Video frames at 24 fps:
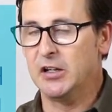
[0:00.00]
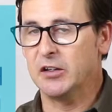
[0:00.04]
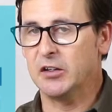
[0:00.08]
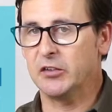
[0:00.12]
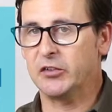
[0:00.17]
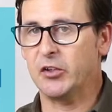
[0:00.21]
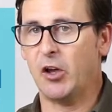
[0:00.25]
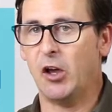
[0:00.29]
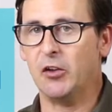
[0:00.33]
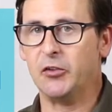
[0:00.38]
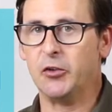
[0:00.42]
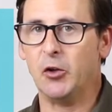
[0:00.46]

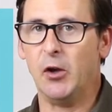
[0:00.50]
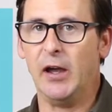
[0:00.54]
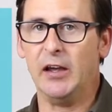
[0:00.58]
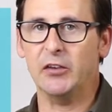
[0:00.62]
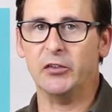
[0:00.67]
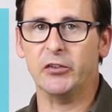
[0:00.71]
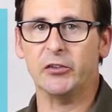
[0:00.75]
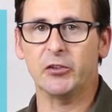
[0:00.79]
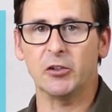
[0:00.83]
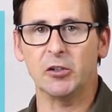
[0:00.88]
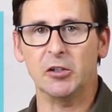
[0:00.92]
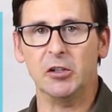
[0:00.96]
This also
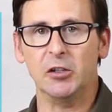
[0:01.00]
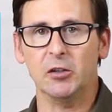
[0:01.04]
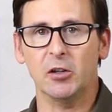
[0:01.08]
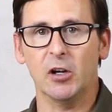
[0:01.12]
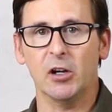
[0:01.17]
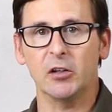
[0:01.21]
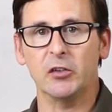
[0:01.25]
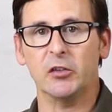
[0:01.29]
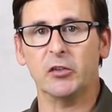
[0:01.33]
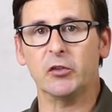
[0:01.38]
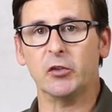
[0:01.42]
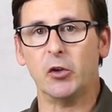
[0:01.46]
has
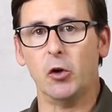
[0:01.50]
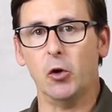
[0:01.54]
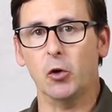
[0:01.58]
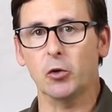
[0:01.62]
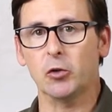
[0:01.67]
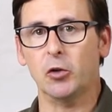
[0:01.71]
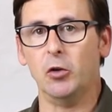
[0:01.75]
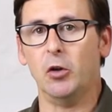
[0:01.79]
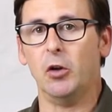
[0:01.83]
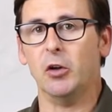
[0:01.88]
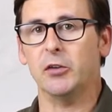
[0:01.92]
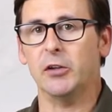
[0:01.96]
Circulon's
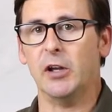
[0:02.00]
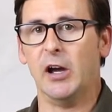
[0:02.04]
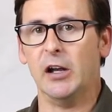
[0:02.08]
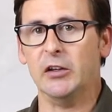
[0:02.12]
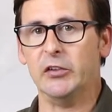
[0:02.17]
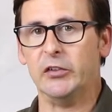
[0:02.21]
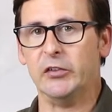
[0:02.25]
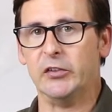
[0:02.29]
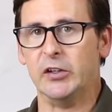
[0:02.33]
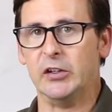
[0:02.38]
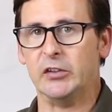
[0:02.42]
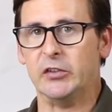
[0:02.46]
total
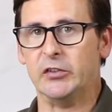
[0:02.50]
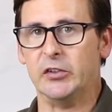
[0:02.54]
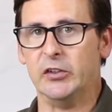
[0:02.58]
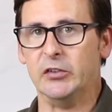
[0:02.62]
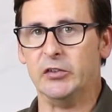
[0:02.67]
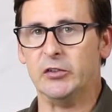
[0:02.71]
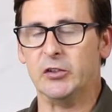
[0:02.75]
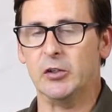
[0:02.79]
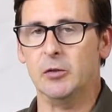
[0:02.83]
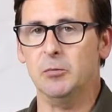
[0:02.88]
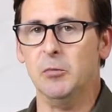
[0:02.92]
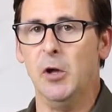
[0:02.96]
non-stick
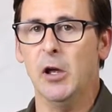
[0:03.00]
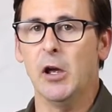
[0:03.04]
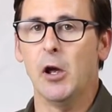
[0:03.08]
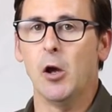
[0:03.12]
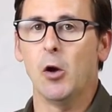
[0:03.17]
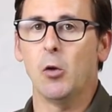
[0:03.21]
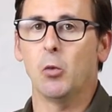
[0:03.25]
system,